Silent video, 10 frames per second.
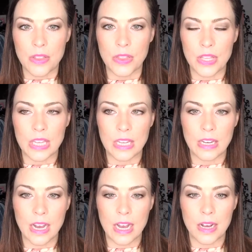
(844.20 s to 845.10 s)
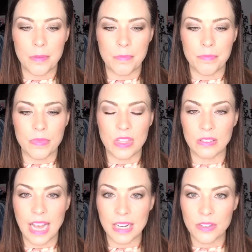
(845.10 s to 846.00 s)
the
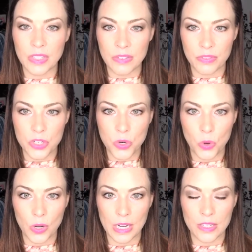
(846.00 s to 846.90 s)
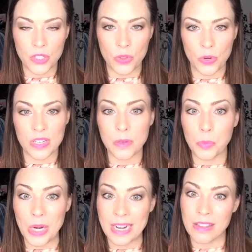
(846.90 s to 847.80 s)
lack of inventory, so there is a
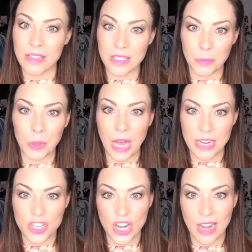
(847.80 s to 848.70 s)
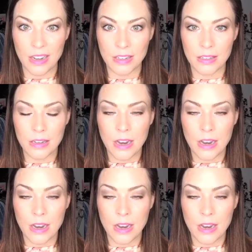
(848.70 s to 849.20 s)
break in the supply chain,